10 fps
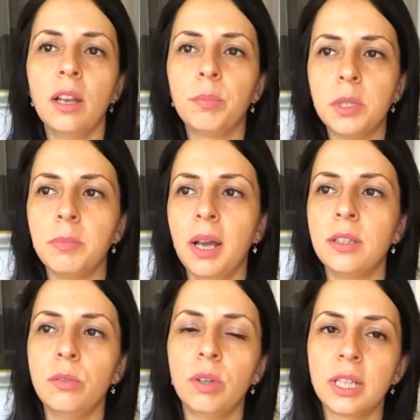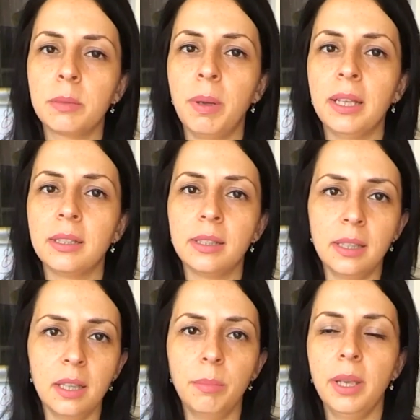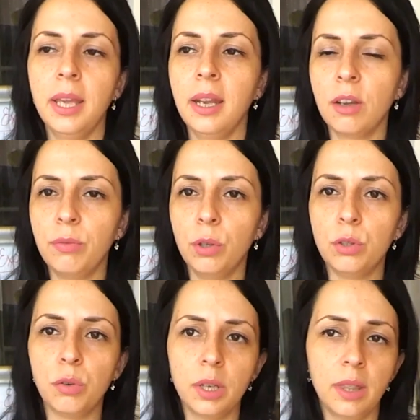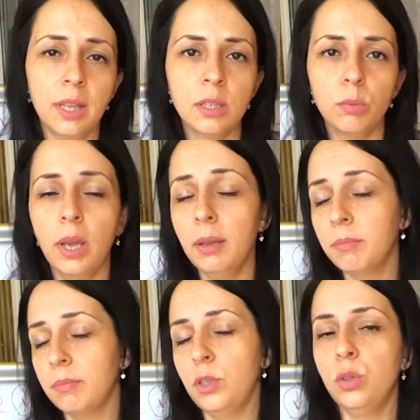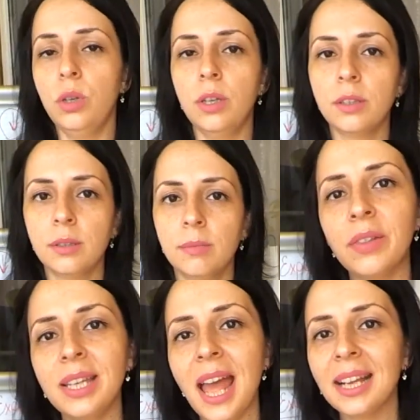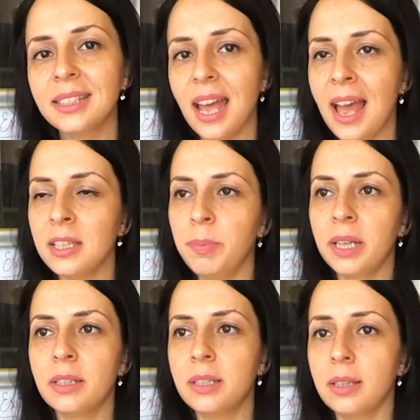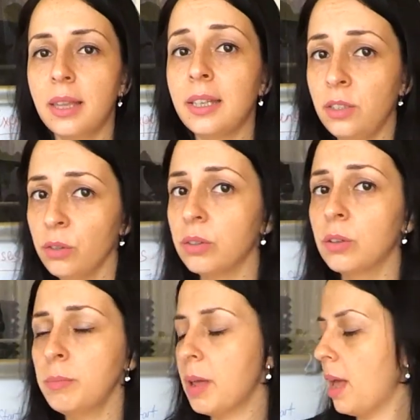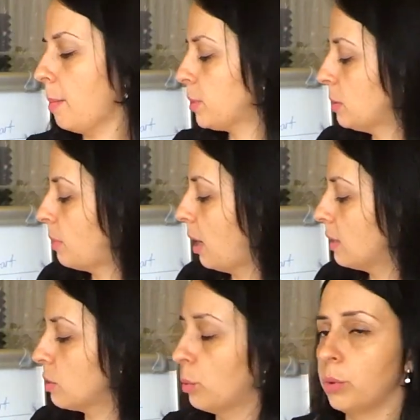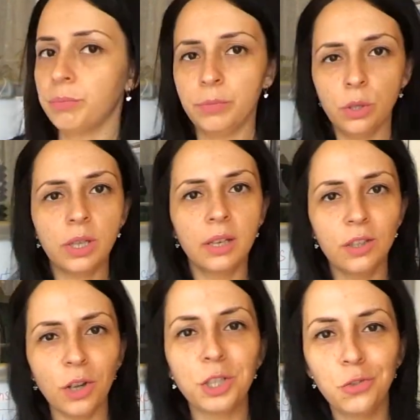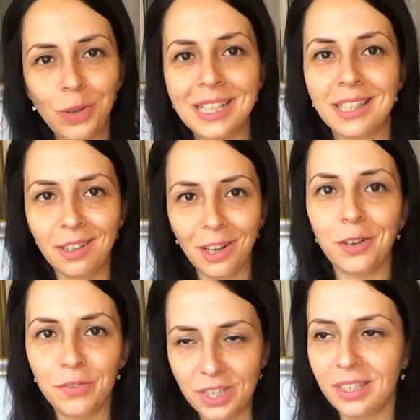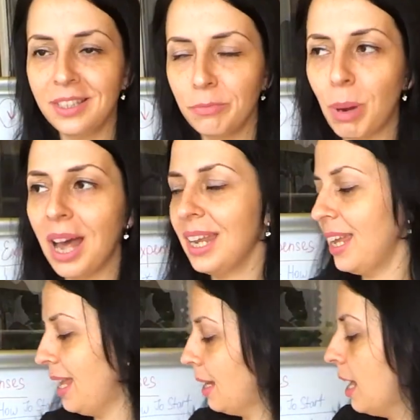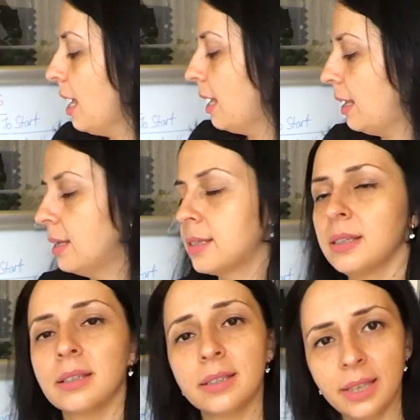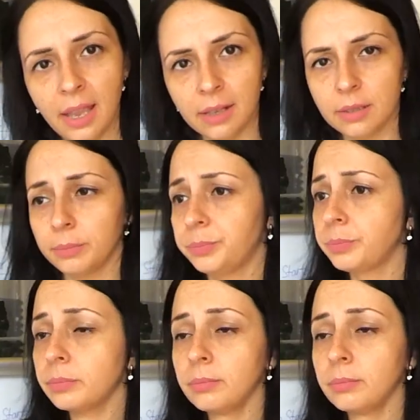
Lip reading: can optimize your expenses in the beginning of your journey this way, do it. Now, the next aspect that you can optimize or you cannot invest a lot of money in is sales.